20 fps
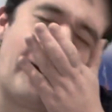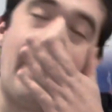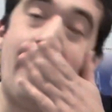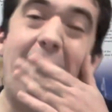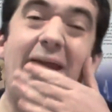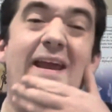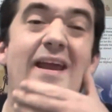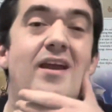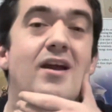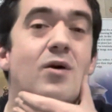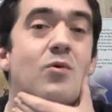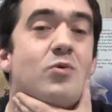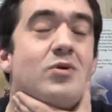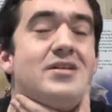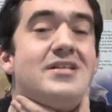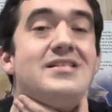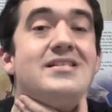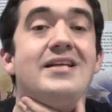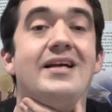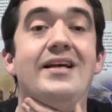E, I want to
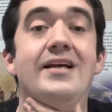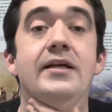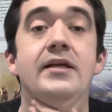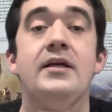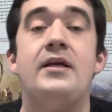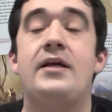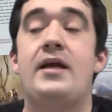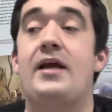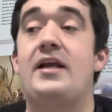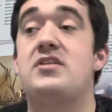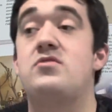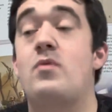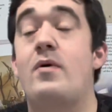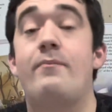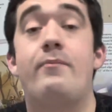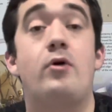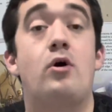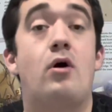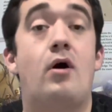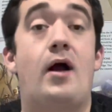say. It's when
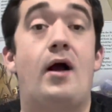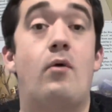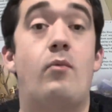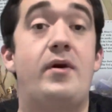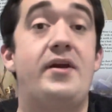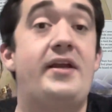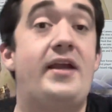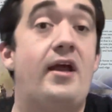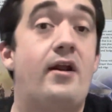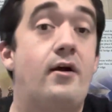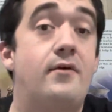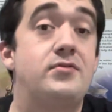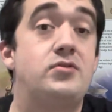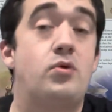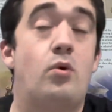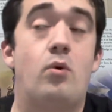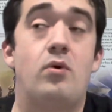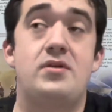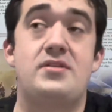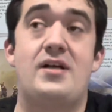Gandalf
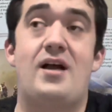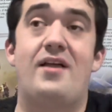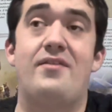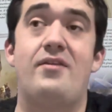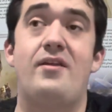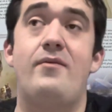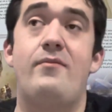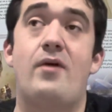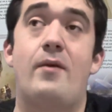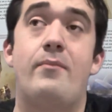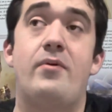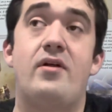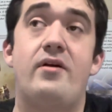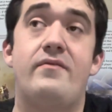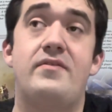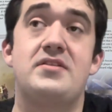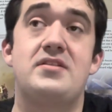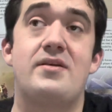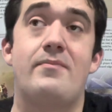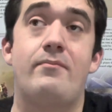talks. I believe
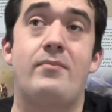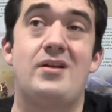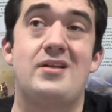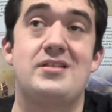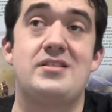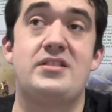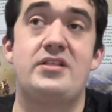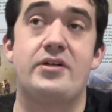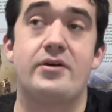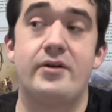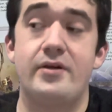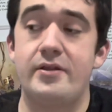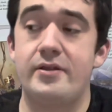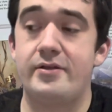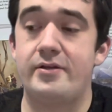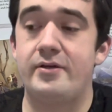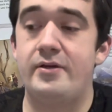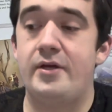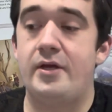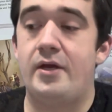it's at Minas Tirith,
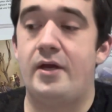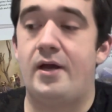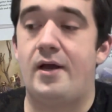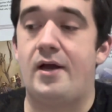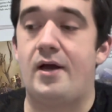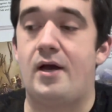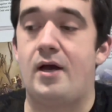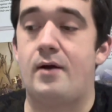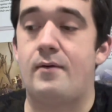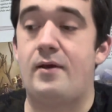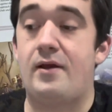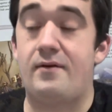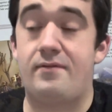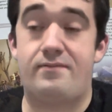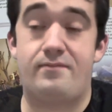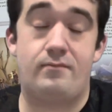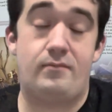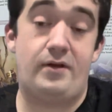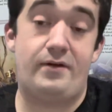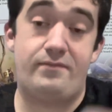
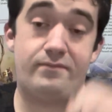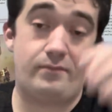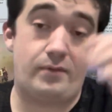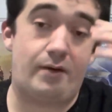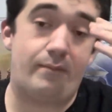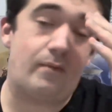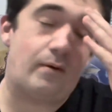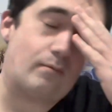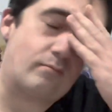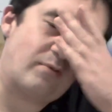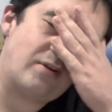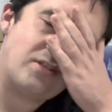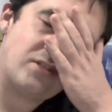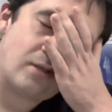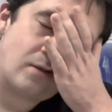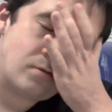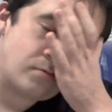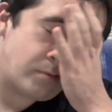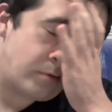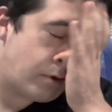if my memory
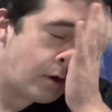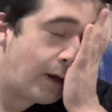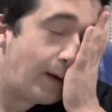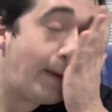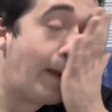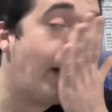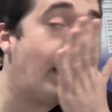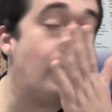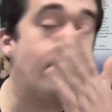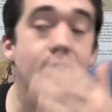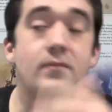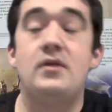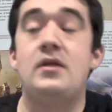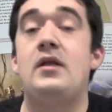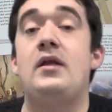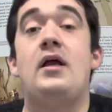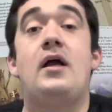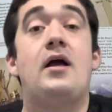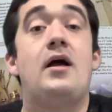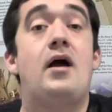serves me right.
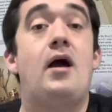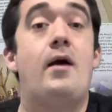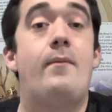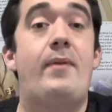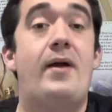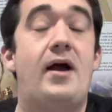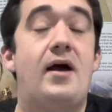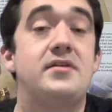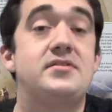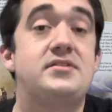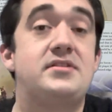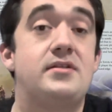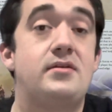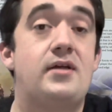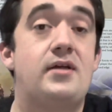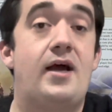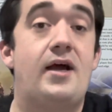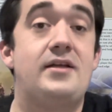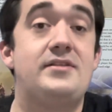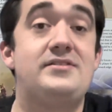About
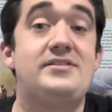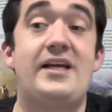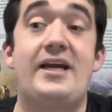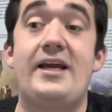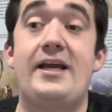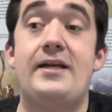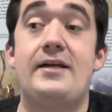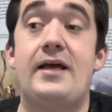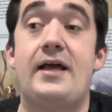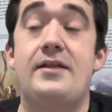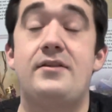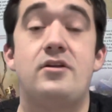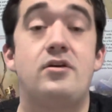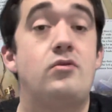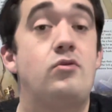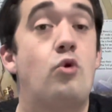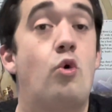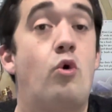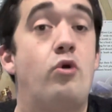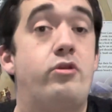Dane and the
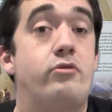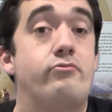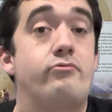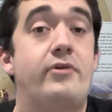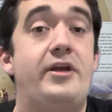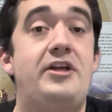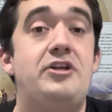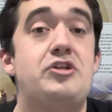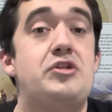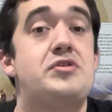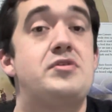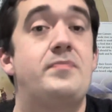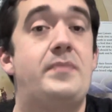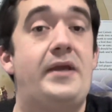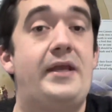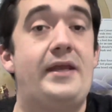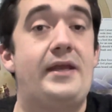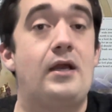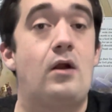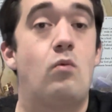northern regions
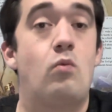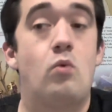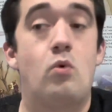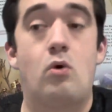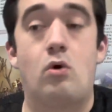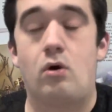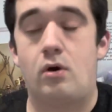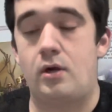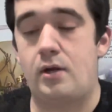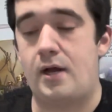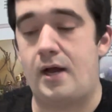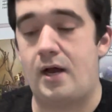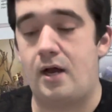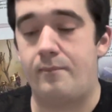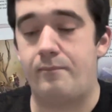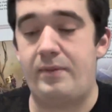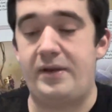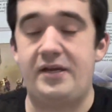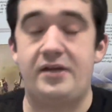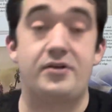being at war,
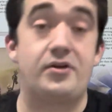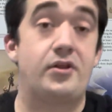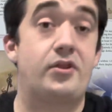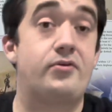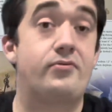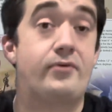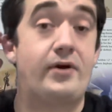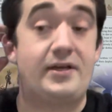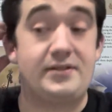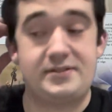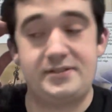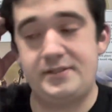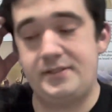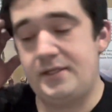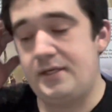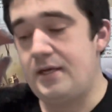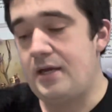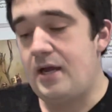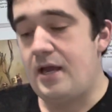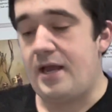being under threat.
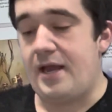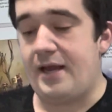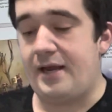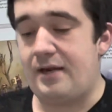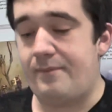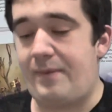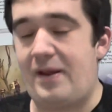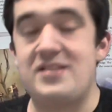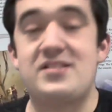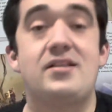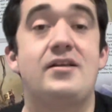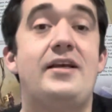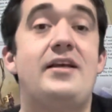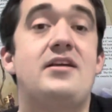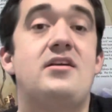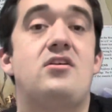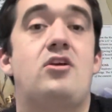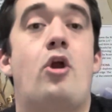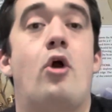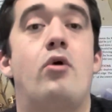And it basically
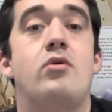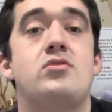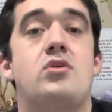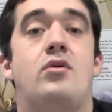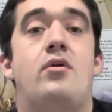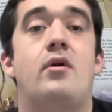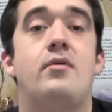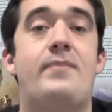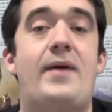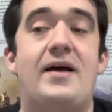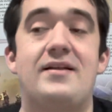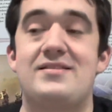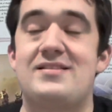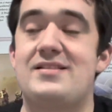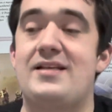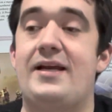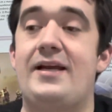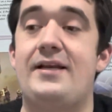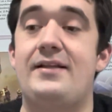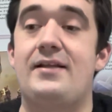goes on about
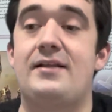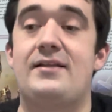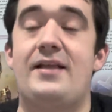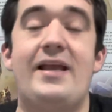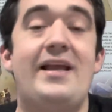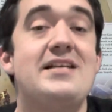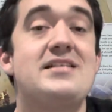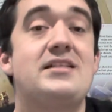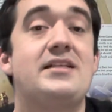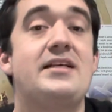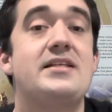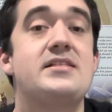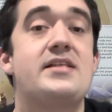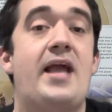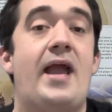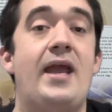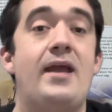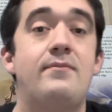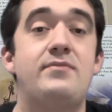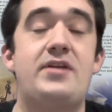saying that the Eastlings
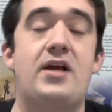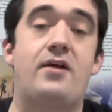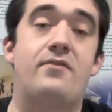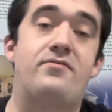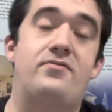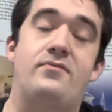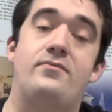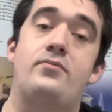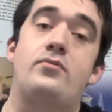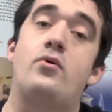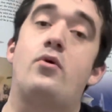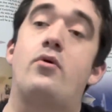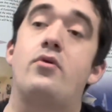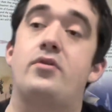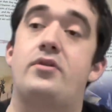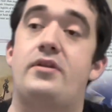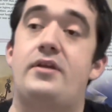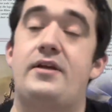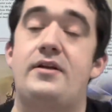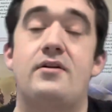came down from
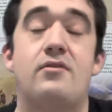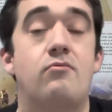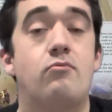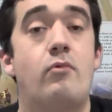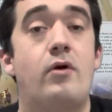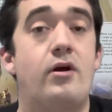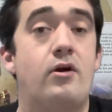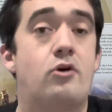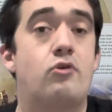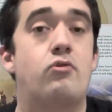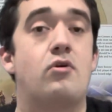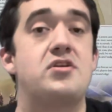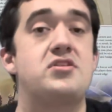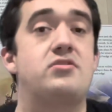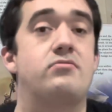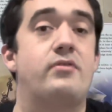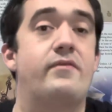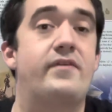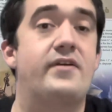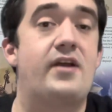north and crossed the
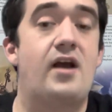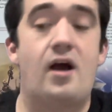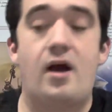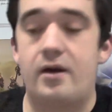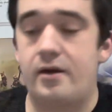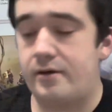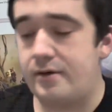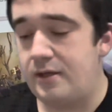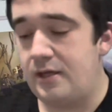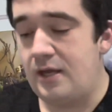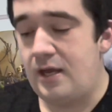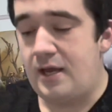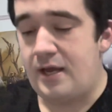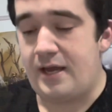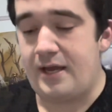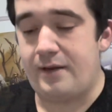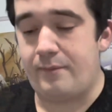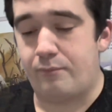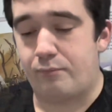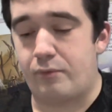River Carnan,
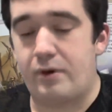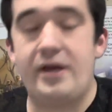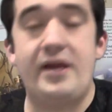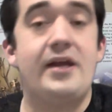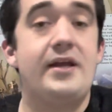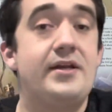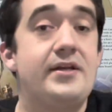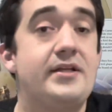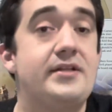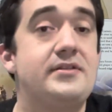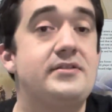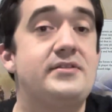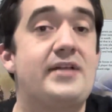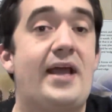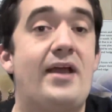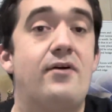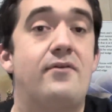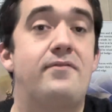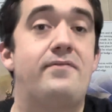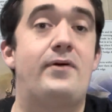and Brand and
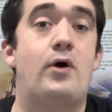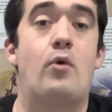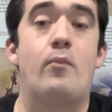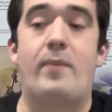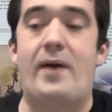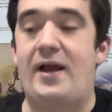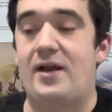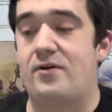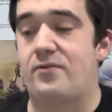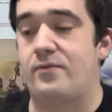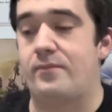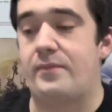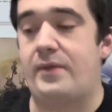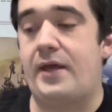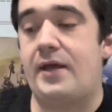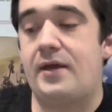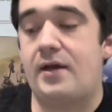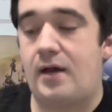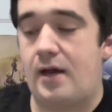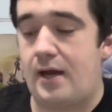Dale fell back from
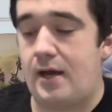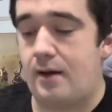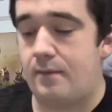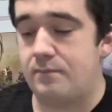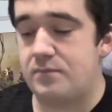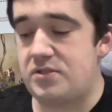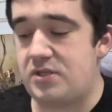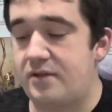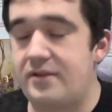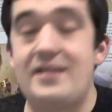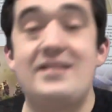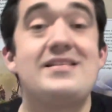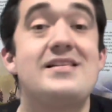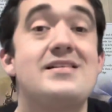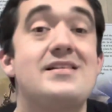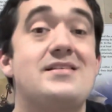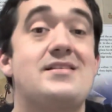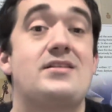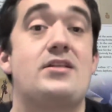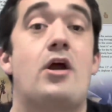there. So this is
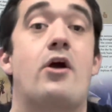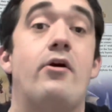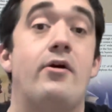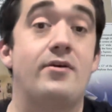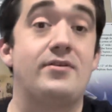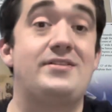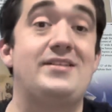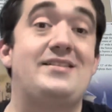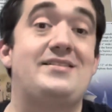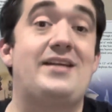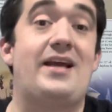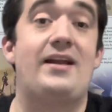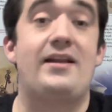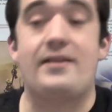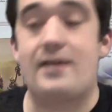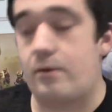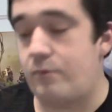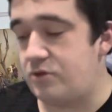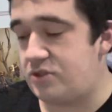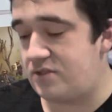a scenario dictating
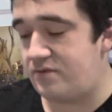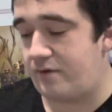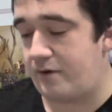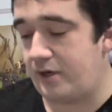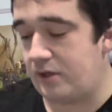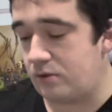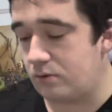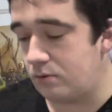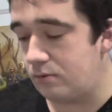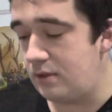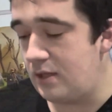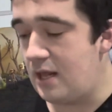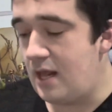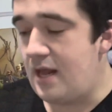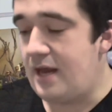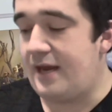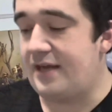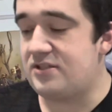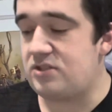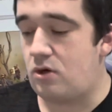that, which is very cool.
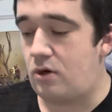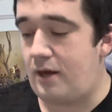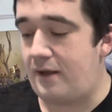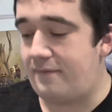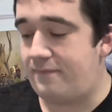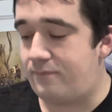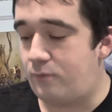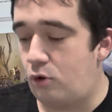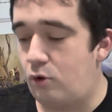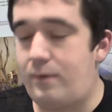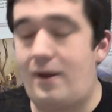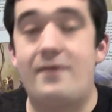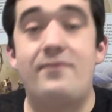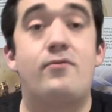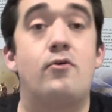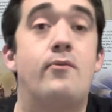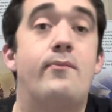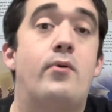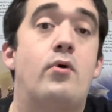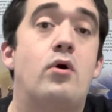It's on a
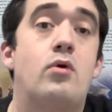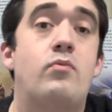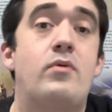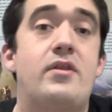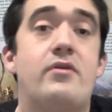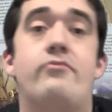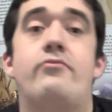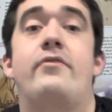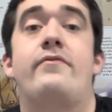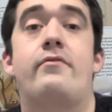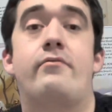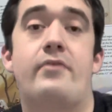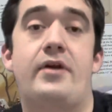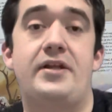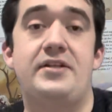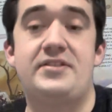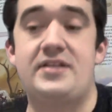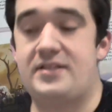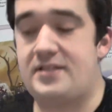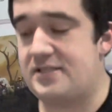4x4 board with a river
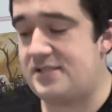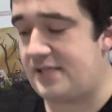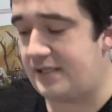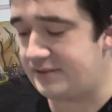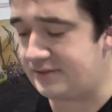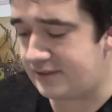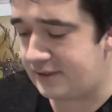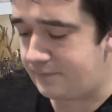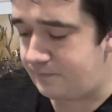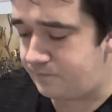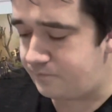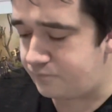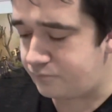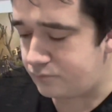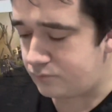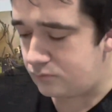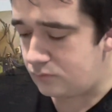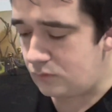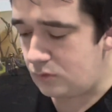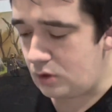running down the center,
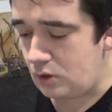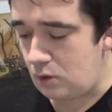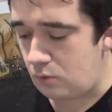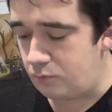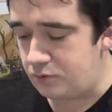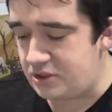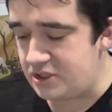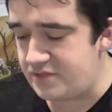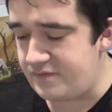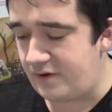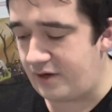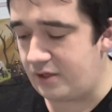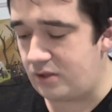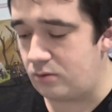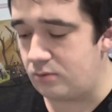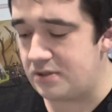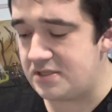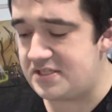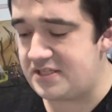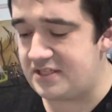which is very
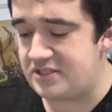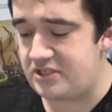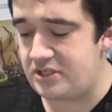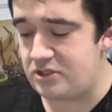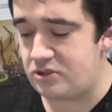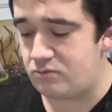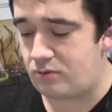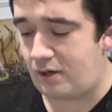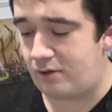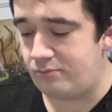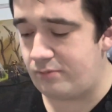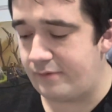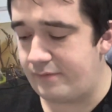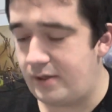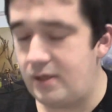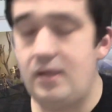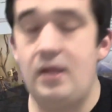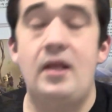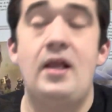cool, a 6-inch wide river.